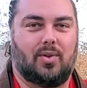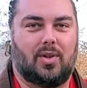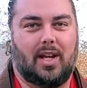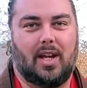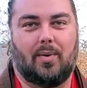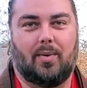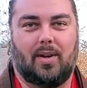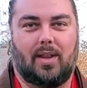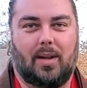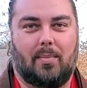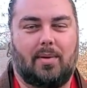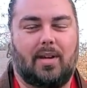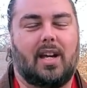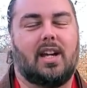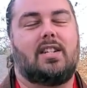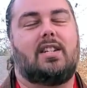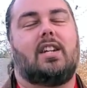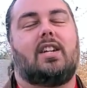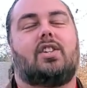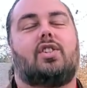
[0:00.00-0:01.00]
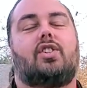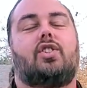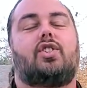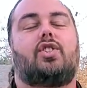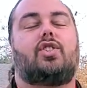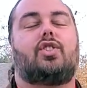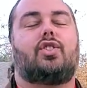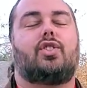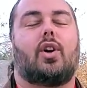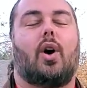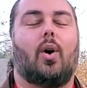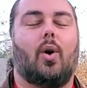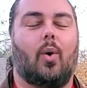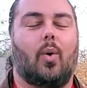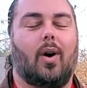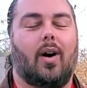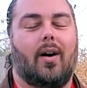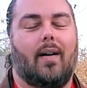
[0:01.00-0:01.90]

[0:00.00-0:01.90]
get with it because it is so